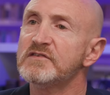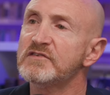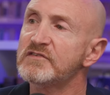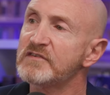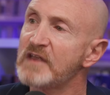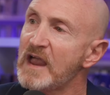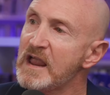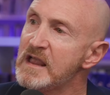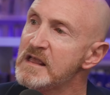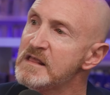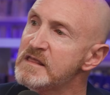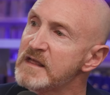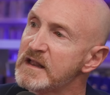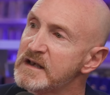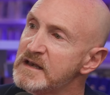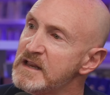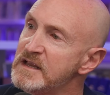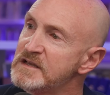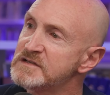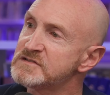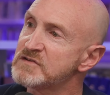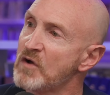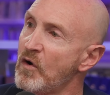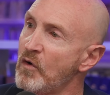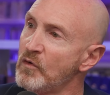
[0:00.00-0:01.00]
say that
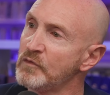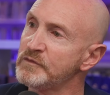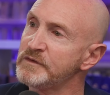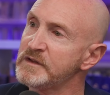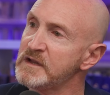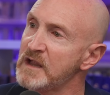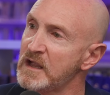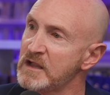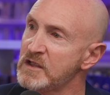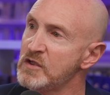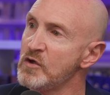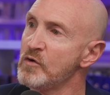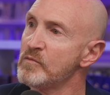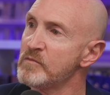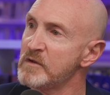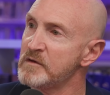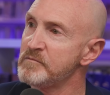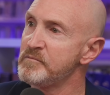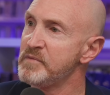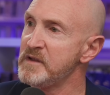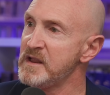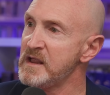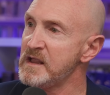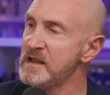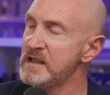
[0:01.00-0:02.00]
he's only a human
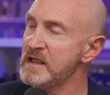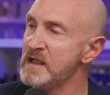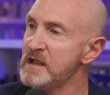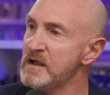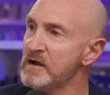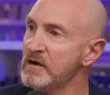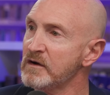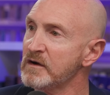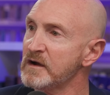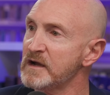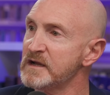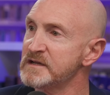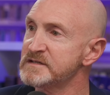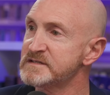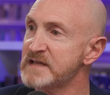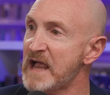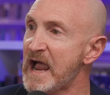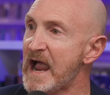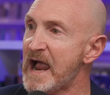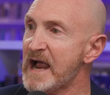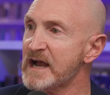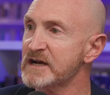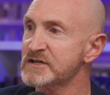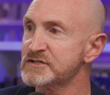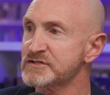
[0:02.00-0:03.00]
being here is
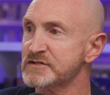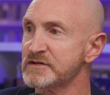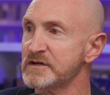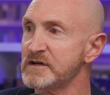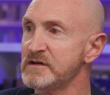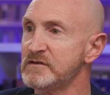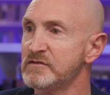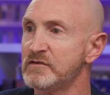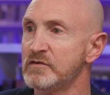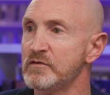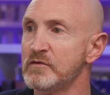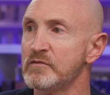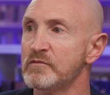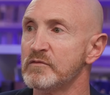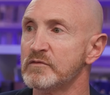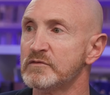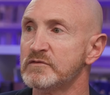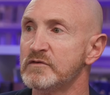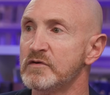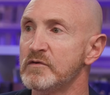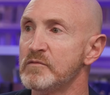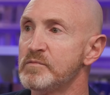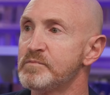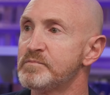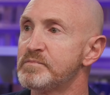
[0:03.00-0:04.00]
actually to
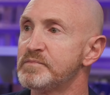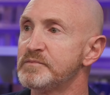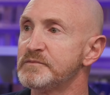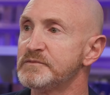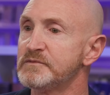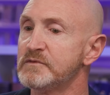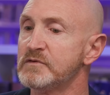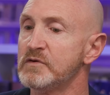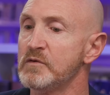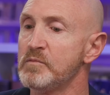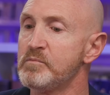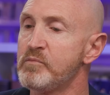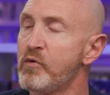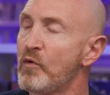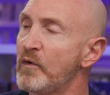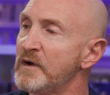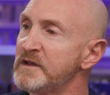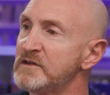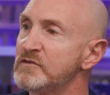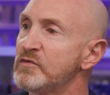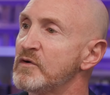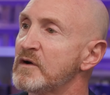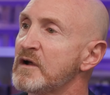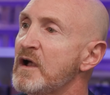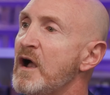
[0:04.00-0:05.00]

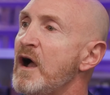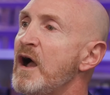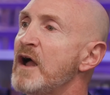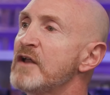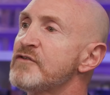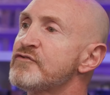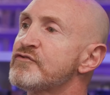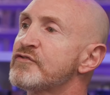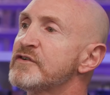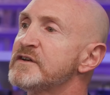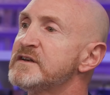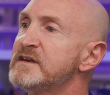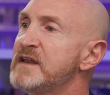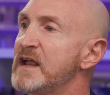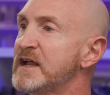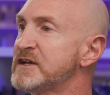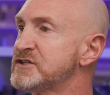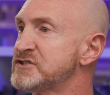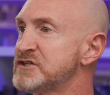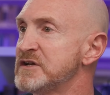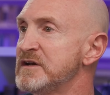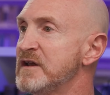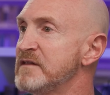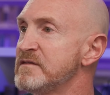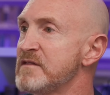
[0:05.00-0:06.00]
point to a
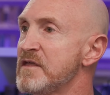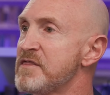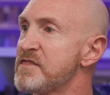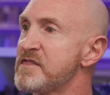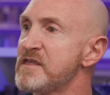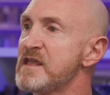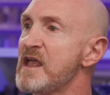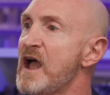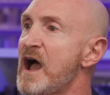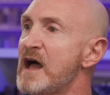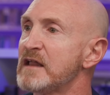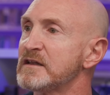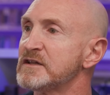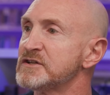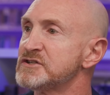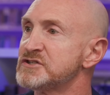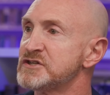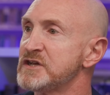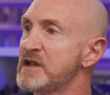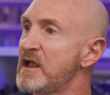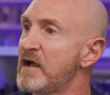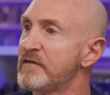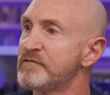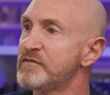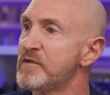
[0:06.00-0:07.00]
contradiction in the
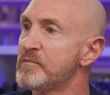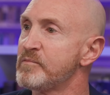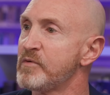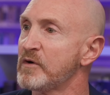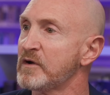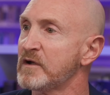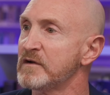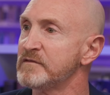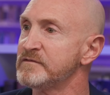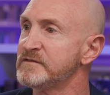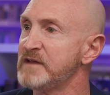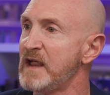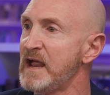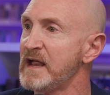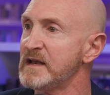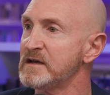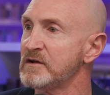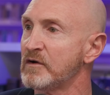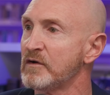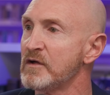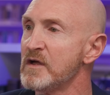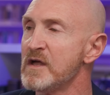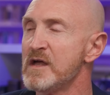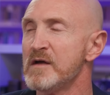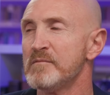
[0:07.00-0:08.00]
theology of the book of
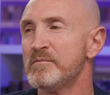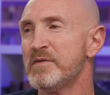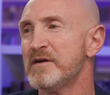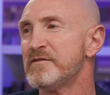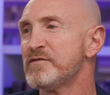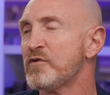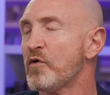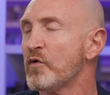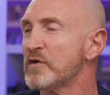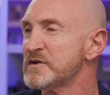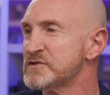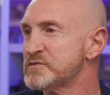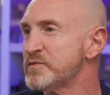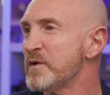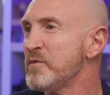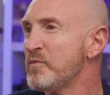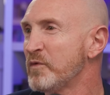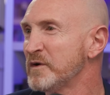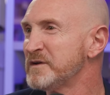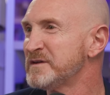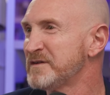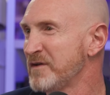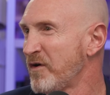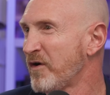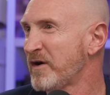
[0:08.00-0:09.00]
Daniel. But of course, we
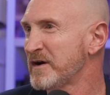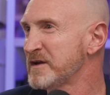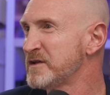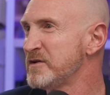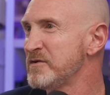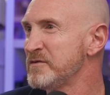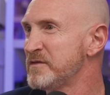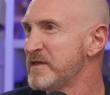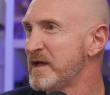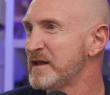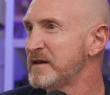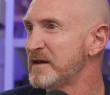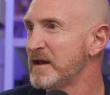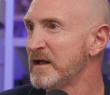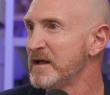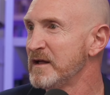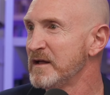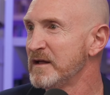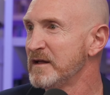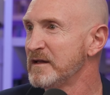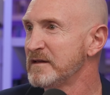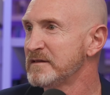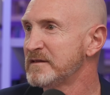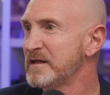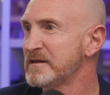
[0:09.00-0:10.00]
would argue that
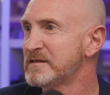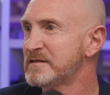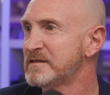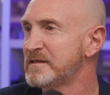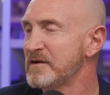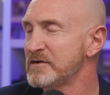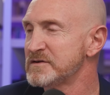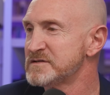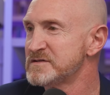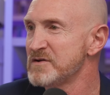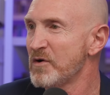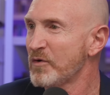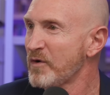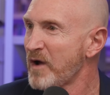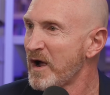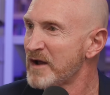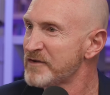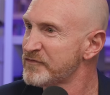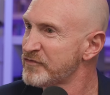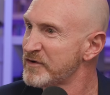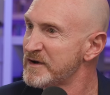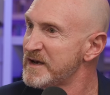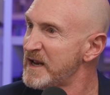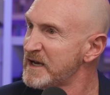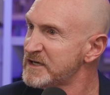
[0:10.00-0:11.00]
there's no
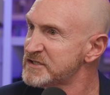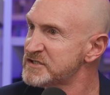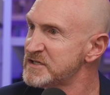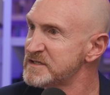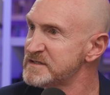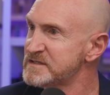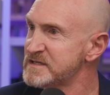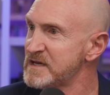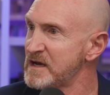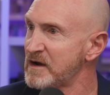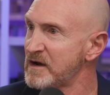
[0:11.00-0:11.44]
contradictions